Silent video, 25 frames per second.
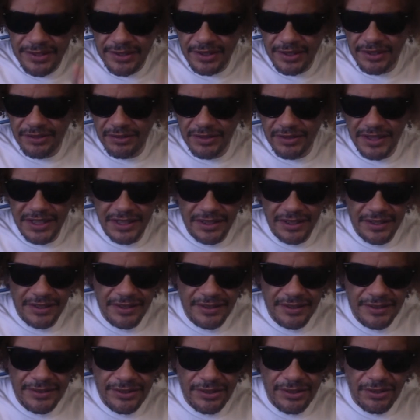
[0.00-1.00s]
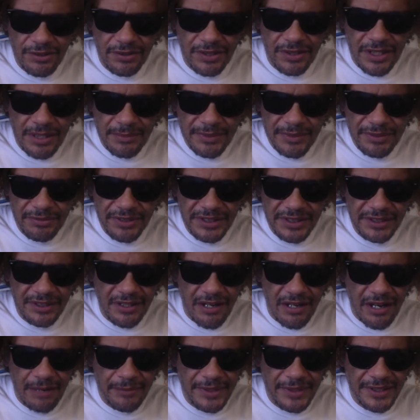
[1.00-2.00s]
underneath. So come and read the
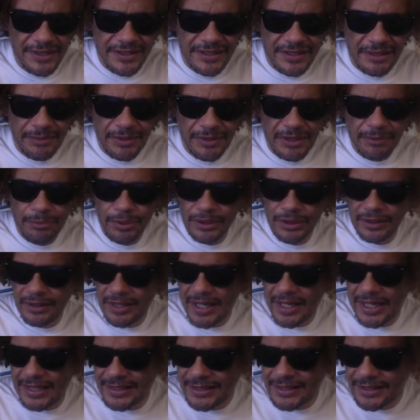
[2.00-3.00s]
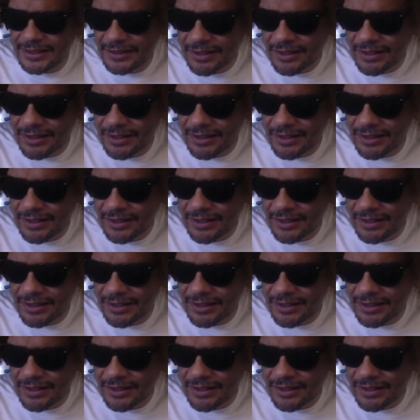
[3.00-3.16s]
comments. I'm going to put lots and